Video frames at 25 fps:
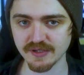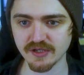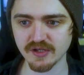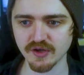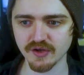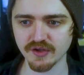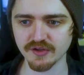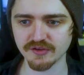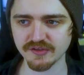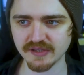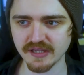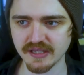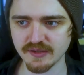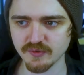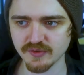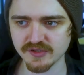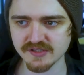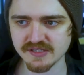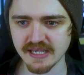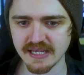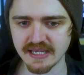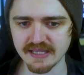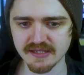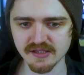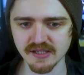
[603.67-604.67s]
because he
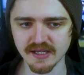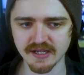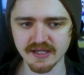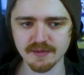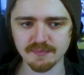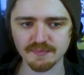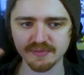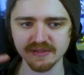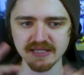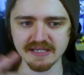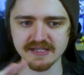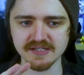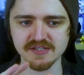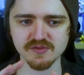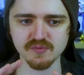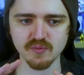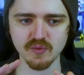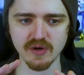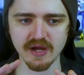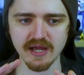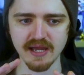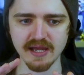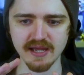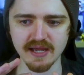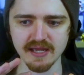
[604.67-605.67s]
was in like a place
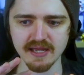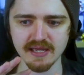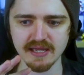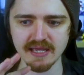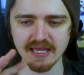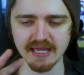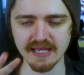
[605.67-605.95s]
where